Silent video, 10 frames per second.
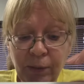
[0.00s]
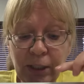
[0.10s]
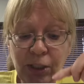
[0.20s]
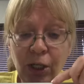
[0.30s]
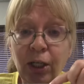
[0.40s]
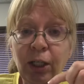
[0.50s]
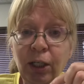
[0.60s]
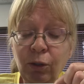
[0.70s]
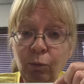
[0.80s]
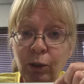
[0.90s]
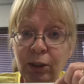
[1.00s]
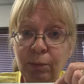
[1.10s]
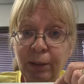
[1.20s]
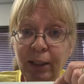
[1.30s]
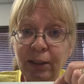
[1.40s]
start in the ones
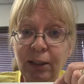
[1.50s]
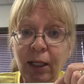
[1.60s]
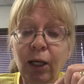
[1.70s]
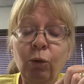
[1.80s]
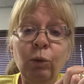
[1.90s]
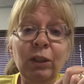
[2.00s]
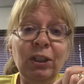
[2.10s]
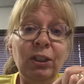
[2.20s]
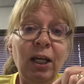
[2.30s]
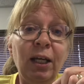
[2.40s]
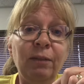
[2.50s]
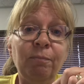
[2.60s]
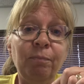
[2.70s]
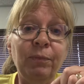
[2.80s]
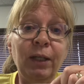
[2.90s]
place, which is
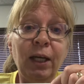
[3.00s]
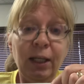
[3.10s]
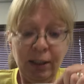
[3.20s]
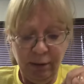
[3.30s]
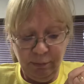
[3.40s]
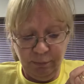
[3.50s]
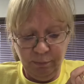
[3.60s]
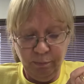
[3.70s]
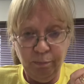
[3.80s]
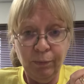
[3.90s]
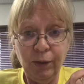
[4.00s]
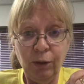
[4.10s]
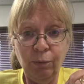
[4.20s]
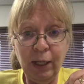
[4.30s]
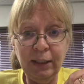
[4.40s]
on the
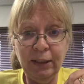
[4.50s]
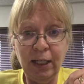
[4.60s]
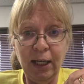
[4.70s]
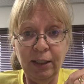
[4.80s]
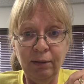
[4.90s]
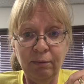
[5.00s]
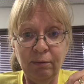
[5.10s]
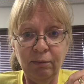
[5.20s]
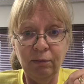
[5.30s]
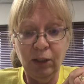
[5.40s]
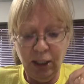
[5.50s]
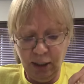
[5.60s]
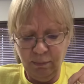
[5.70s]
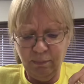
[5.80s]
right side, okay?